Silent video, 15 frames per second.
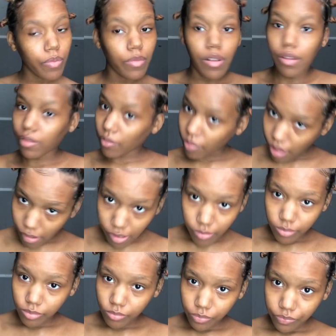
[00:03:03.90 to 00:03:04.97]
it's okay.
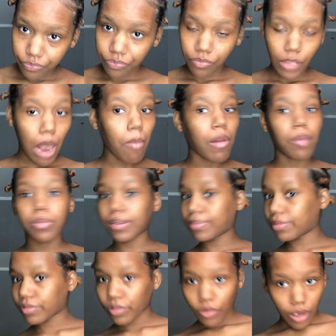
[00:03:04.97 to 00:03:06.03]
My baby's
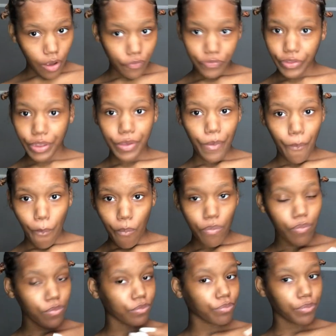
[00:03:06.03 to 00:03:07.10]
still healthy,
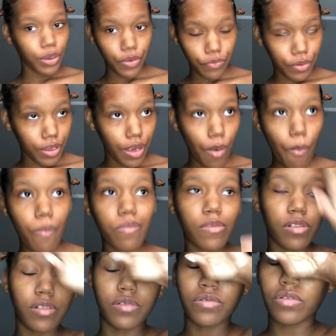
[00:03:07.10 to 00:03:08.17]
period.
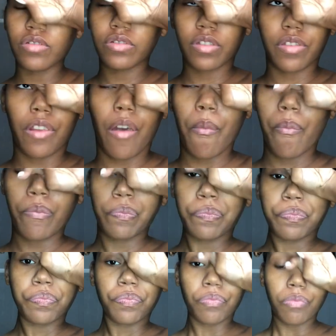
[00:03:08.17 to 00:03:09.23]
So no,
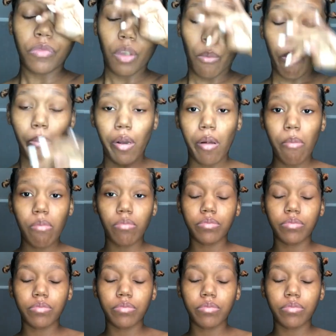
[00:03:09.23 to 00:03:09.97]
but